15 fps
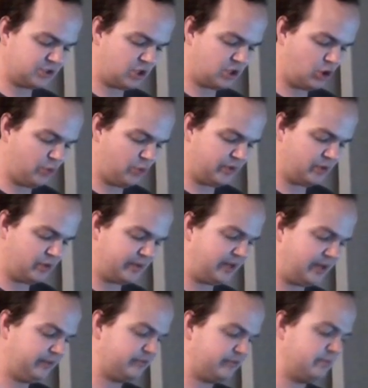
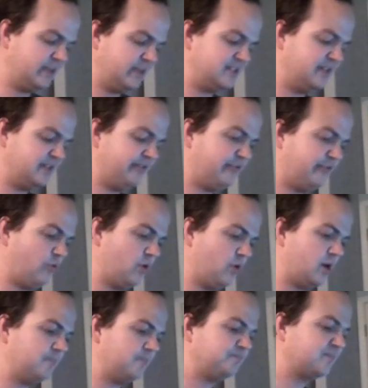Tobiumon from
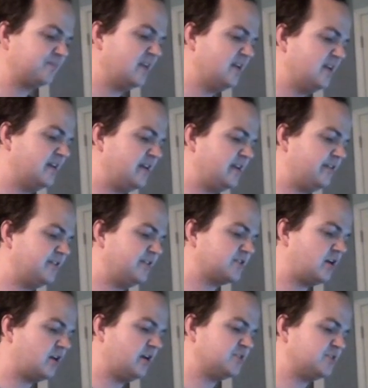BT4. Now this
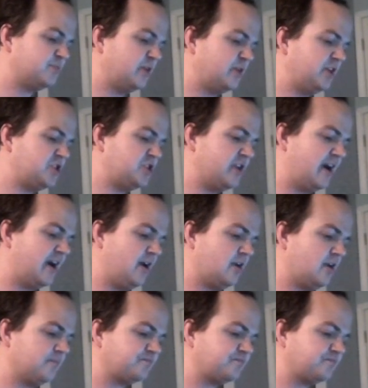card is pretty generic.